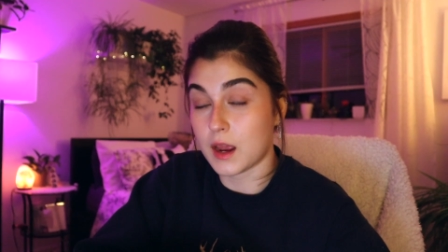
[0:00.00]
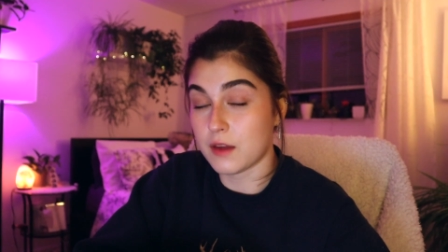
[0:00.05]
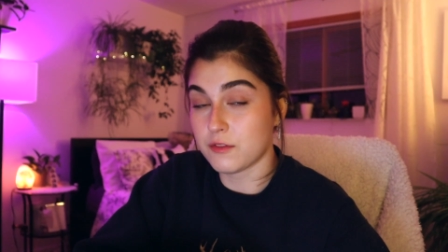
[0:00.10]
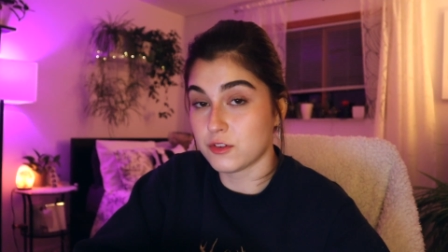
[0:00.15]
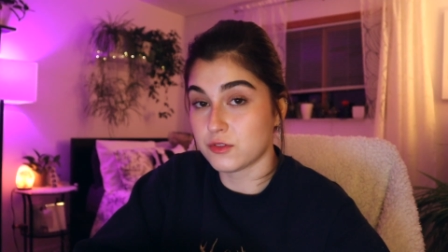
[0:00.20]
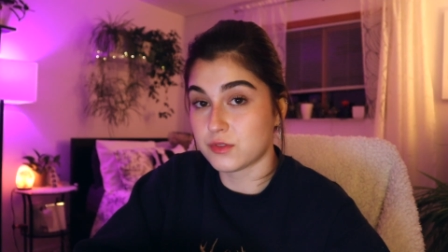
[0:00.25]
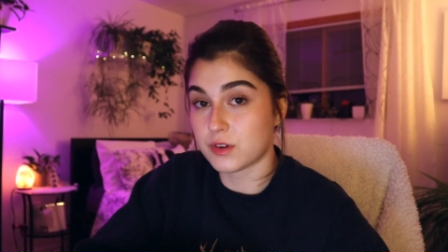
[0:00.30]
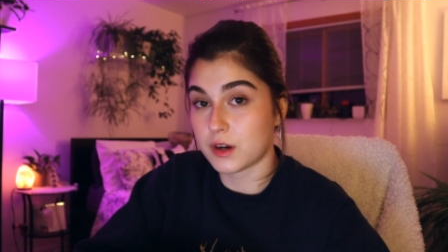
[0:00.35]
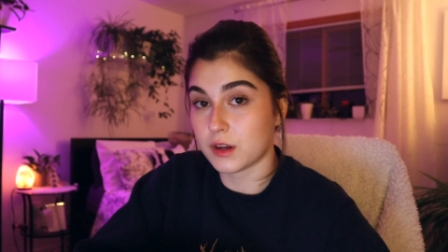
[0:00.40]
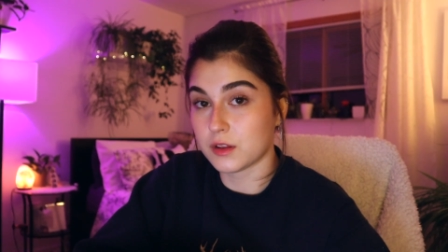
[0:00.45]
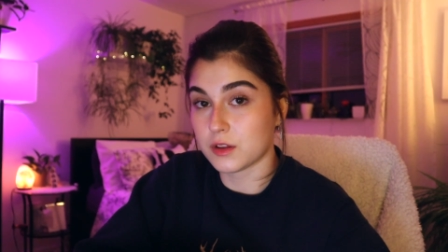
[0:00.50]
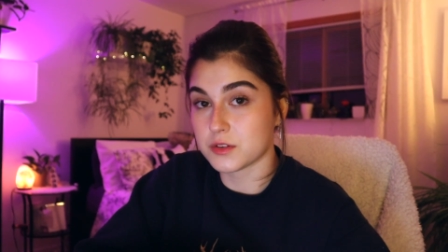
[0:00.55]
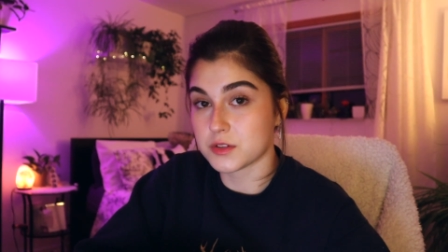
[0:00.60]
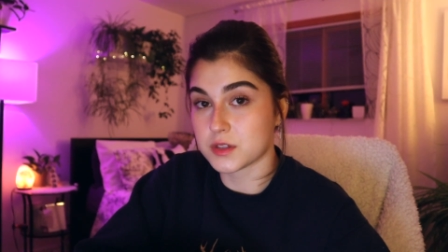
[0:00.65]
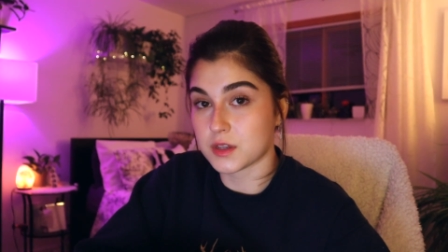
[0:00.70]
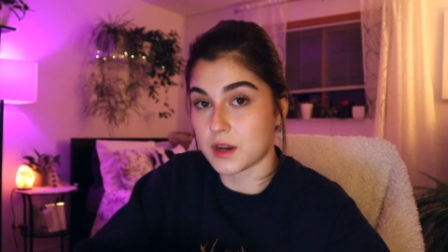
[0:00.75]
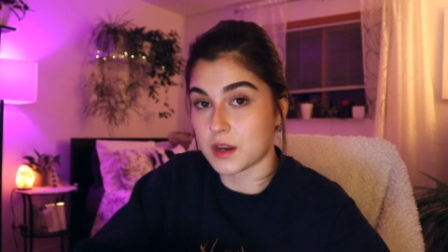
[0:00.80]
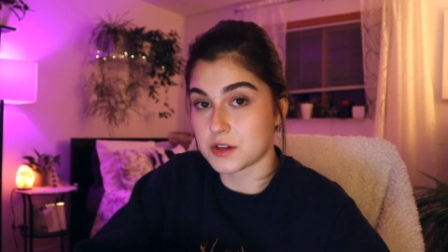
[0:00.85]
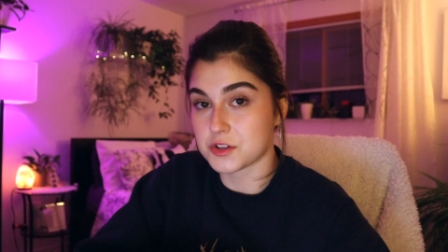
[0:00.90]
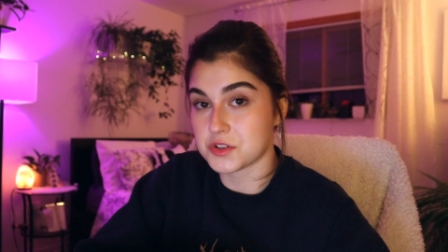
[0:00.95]
I have a very close
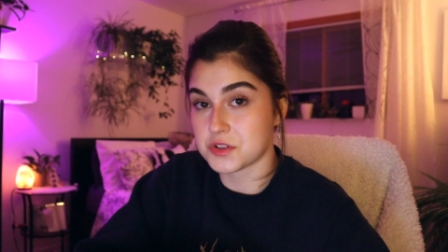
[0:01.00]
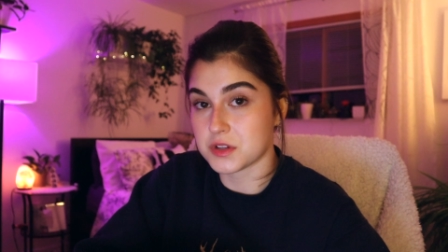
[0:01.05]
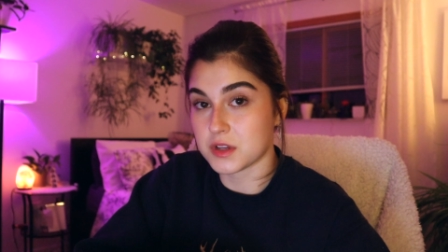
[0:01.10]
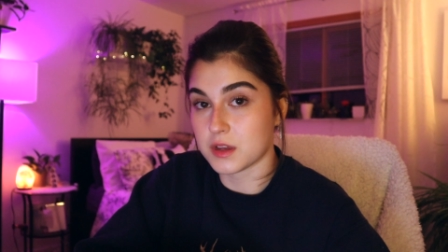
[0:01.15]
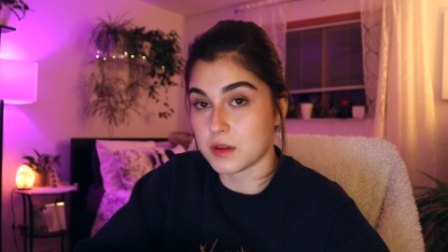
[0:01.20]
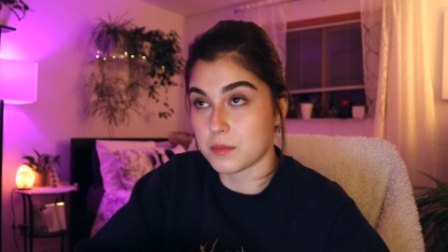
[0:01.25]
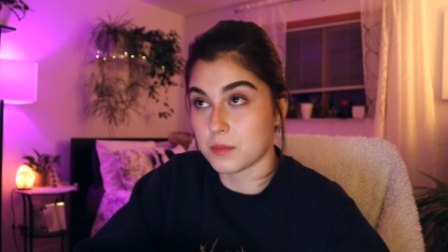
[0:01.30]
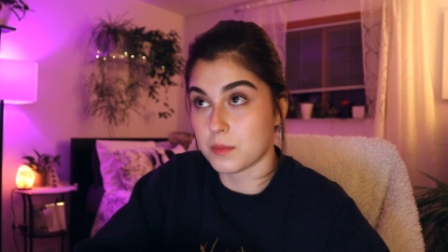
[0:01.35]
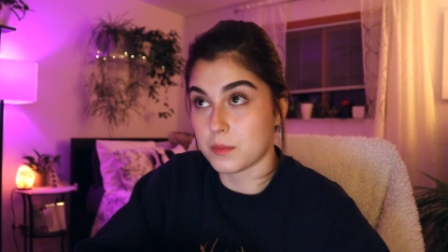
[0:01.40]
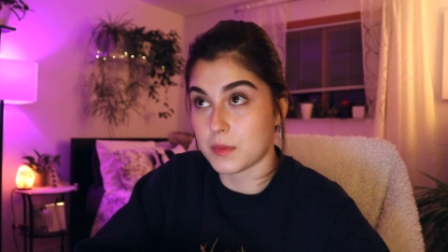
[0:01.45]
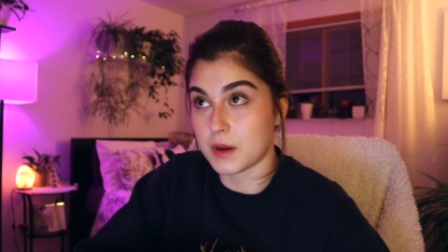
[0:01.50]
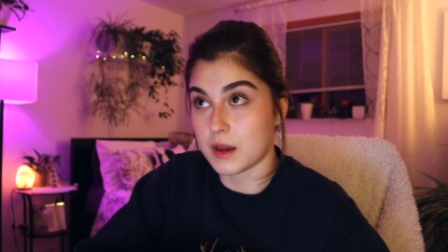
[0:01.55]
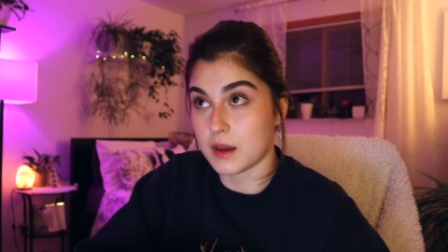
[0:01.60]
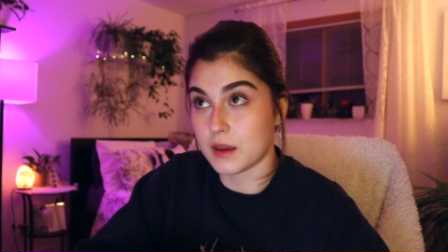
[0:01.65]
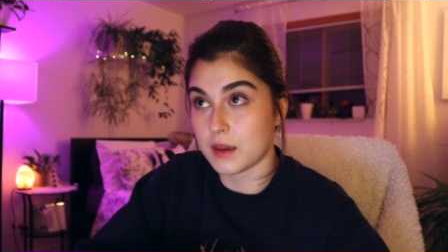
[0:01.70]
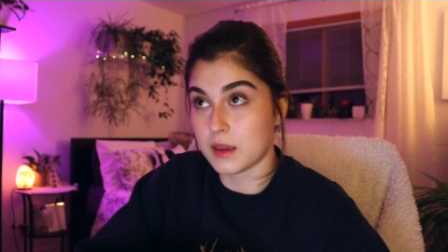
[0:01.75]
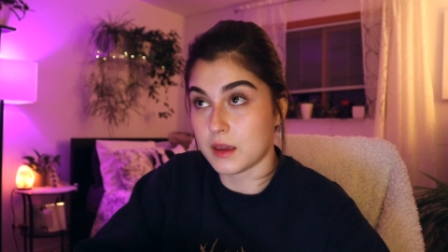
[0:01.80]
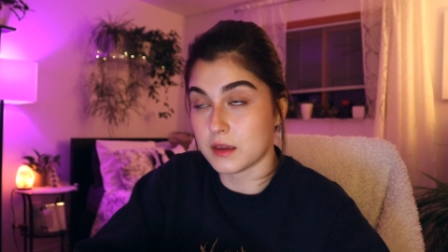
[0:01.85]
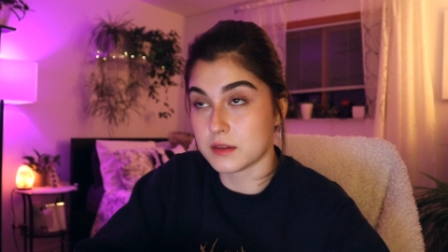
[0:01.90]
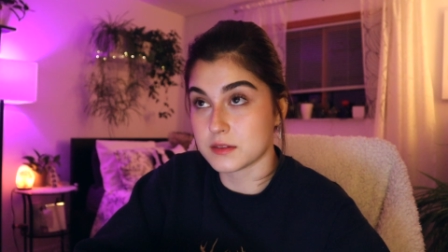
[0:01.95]
connection to him.
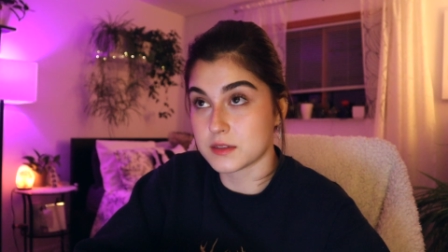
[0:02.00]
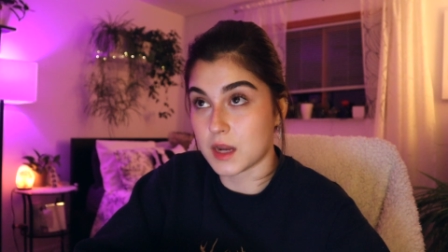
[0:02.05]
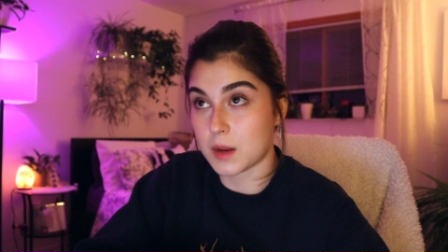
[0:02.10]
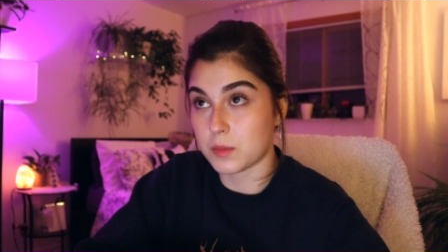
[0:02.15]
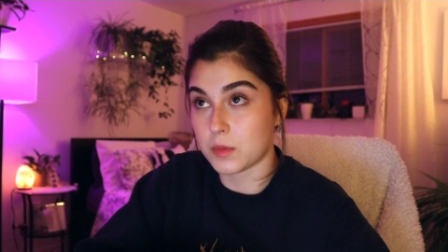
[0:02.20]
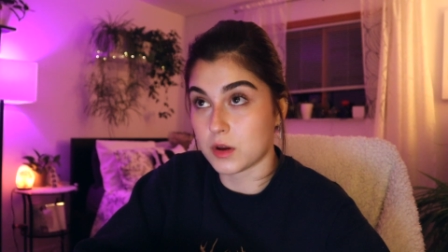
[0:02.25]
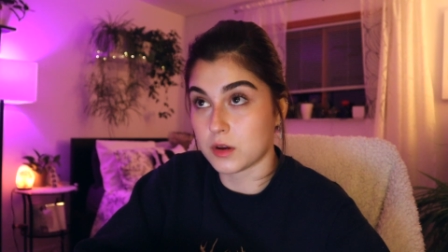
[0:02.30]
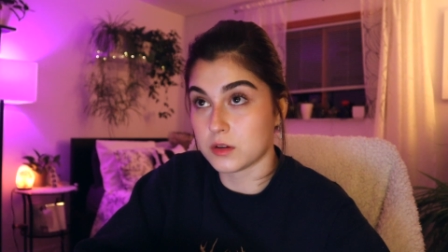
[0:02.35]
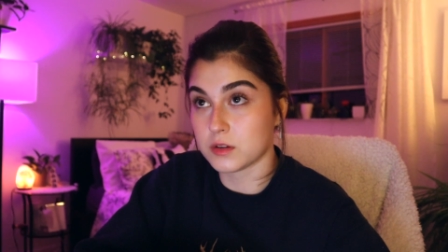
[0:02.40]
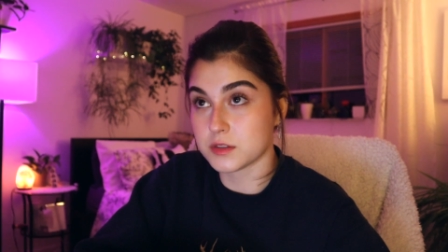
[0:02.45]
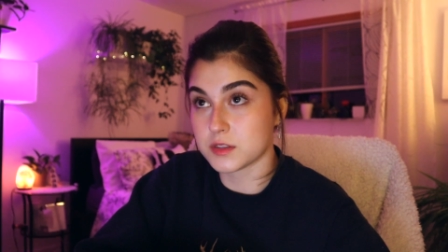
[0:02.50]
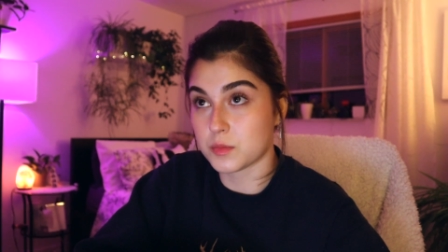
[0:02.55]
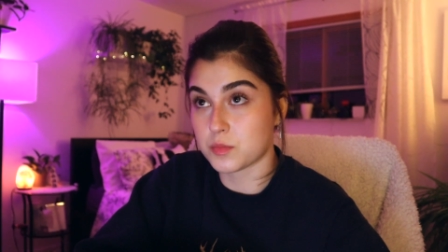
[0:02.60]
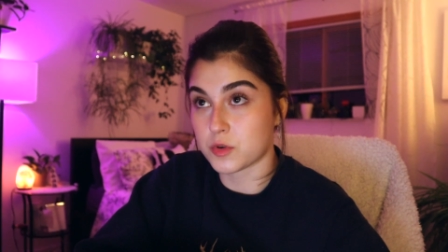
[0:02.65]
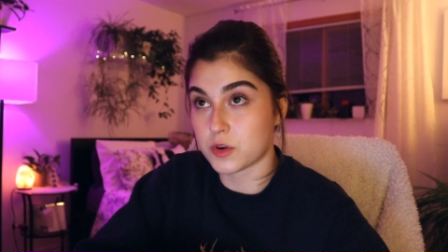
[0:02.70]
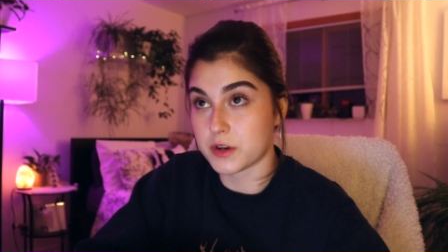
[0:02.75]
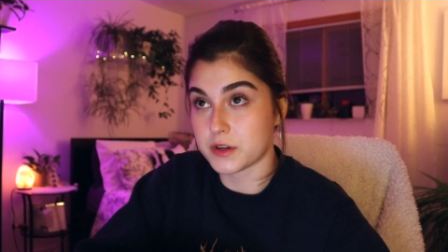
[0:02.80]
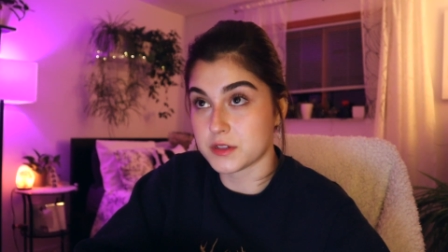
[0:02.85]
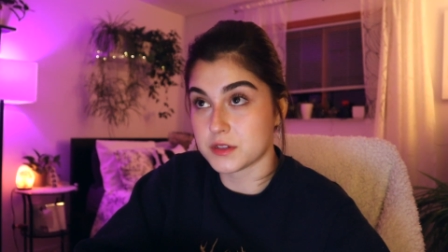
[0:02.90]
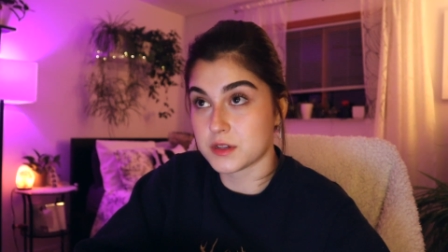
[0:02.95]
My step uncle is a
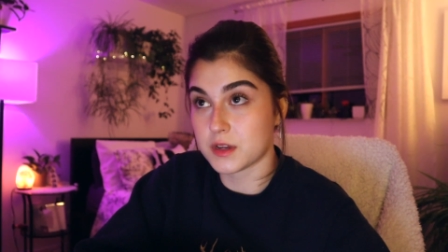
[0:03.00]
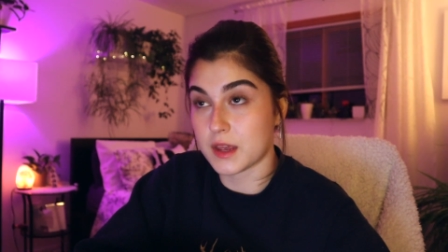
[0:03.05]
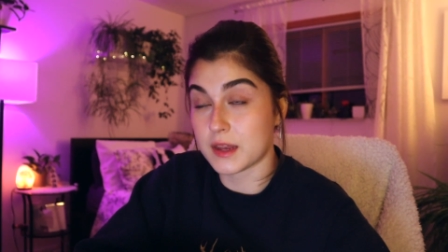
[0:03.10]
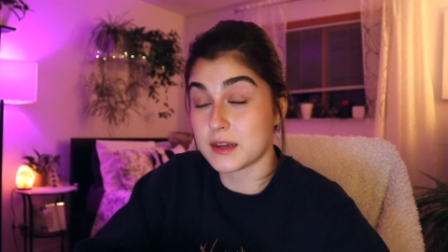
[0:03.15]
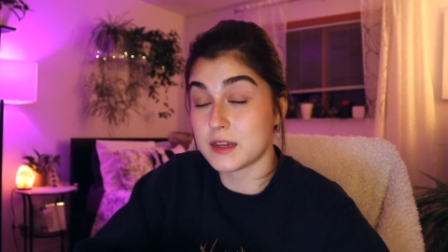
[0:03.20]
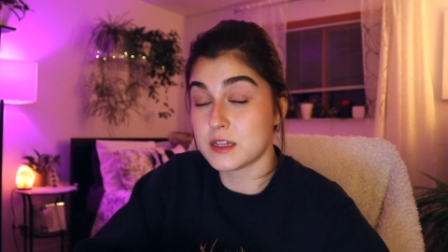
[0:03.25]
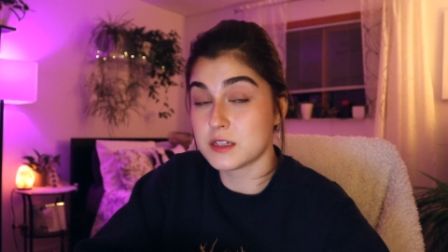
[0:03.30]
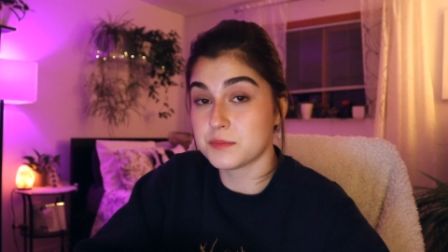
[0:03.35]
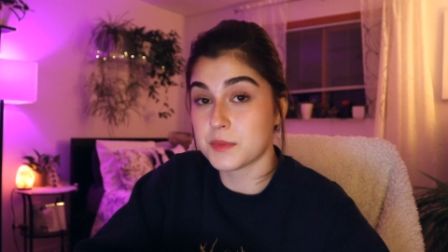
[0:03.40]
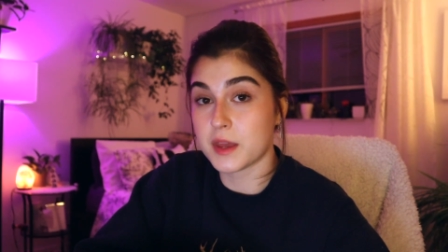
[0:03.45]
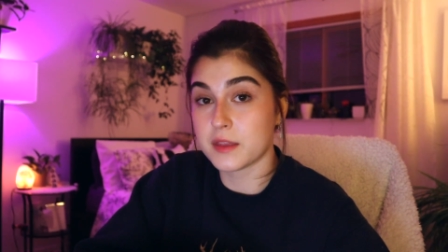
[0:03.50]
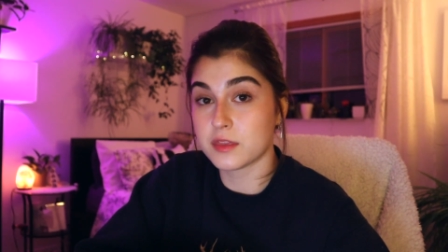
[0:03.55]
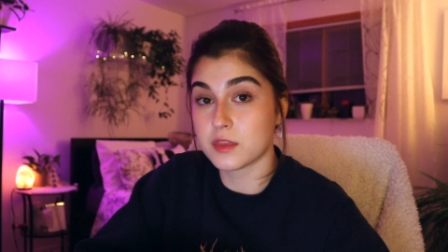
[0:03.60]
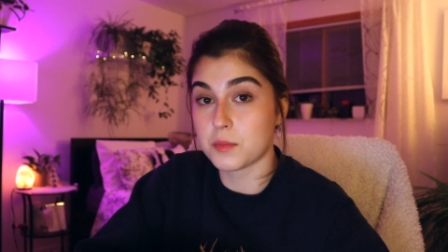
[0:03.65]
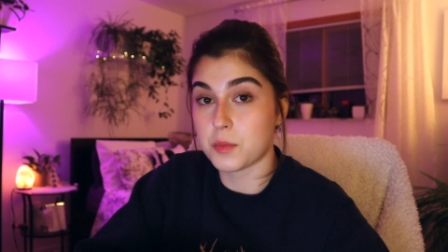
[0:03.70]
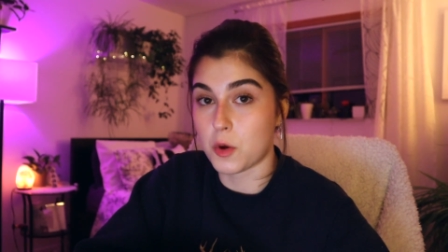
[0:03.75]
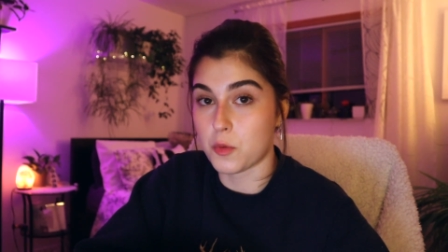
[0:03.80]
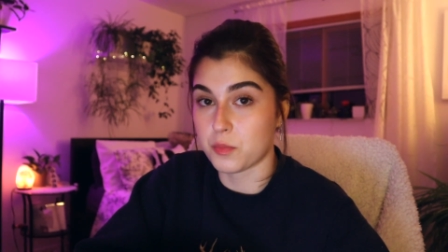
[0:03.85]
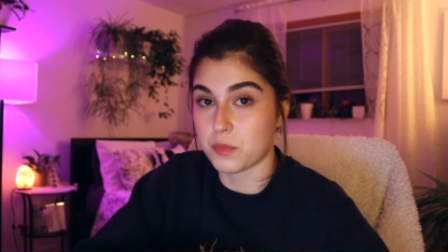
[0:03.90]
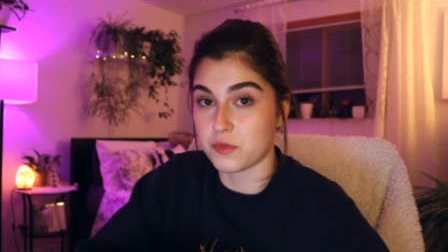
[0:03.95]
priest, and he's met
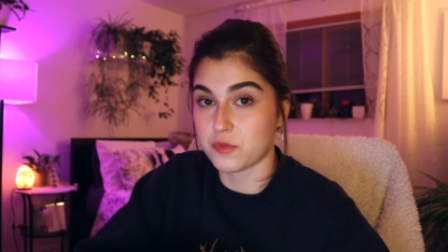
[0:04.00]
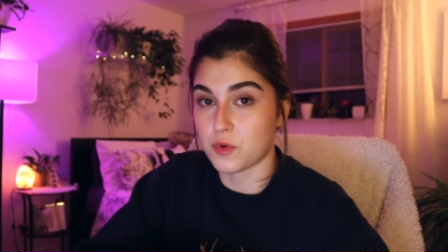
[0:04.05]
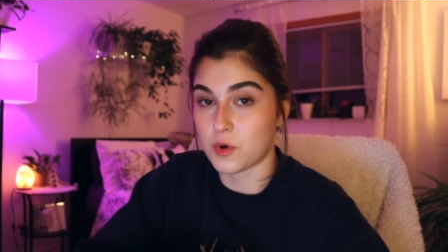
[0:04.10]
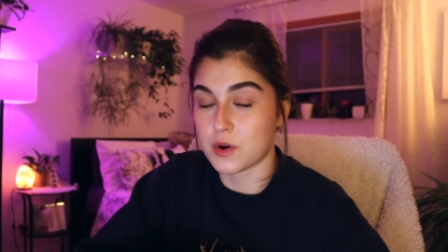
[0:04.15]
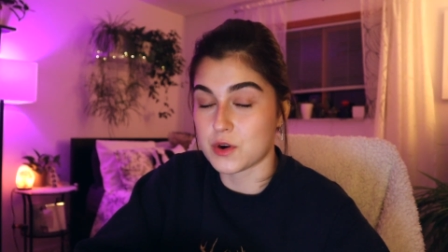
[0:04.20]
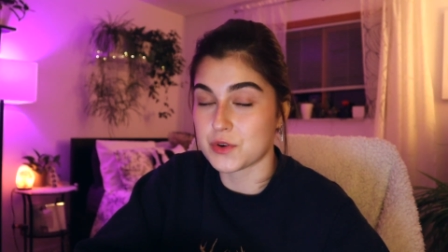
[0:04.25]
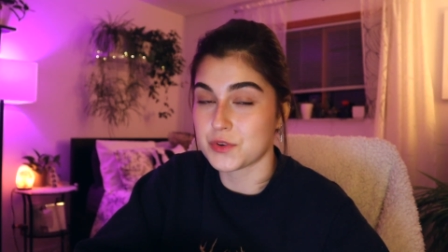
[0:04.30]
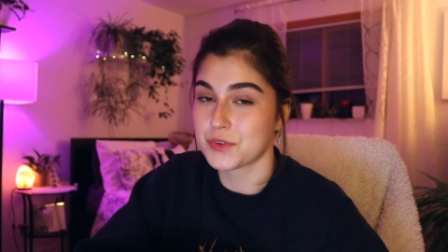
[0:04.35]
the Pope before,